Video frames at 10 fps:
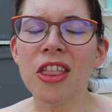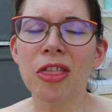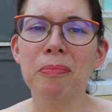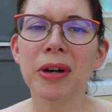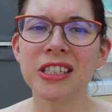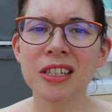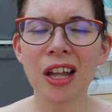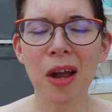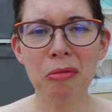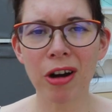the button
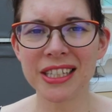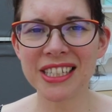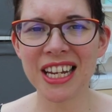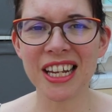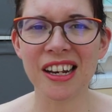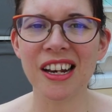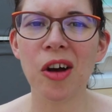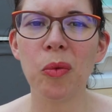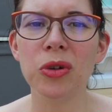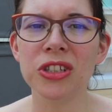that I pressed
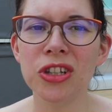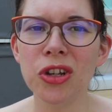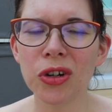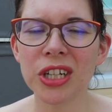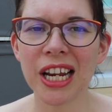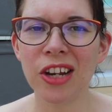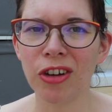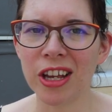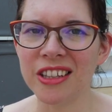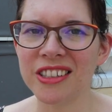in was not a
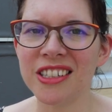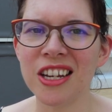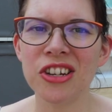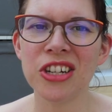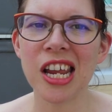locking stitch,